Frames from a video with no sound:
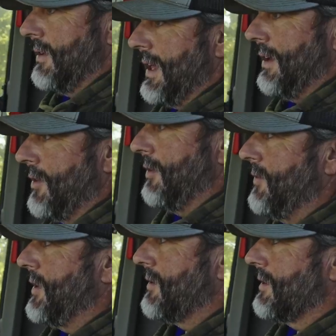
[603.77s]
every
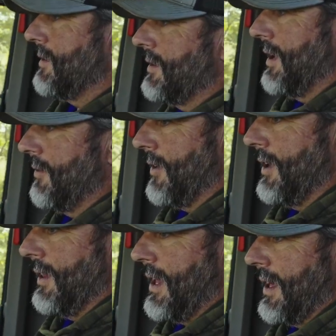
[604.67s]
field's a little
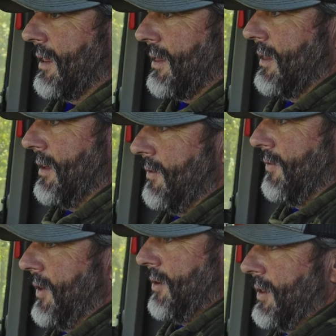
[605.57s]
different. Like the
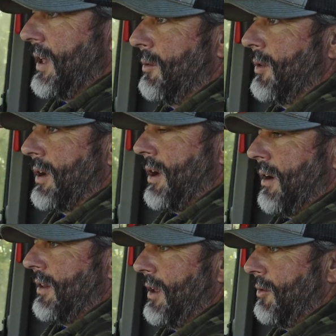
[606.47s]
field that we're
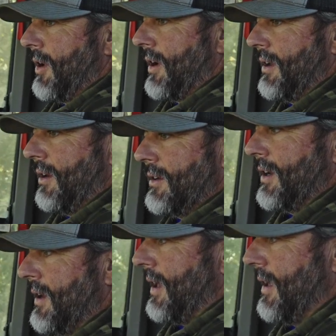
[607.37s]
currently working on
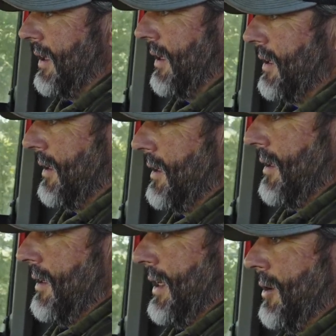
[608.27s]
today,
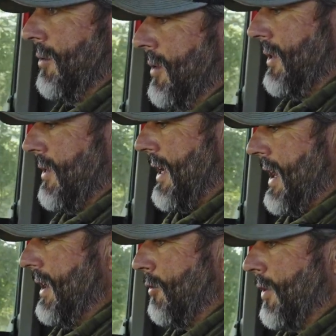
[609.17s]
it was
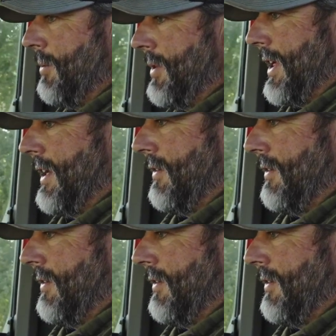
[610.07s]
a replant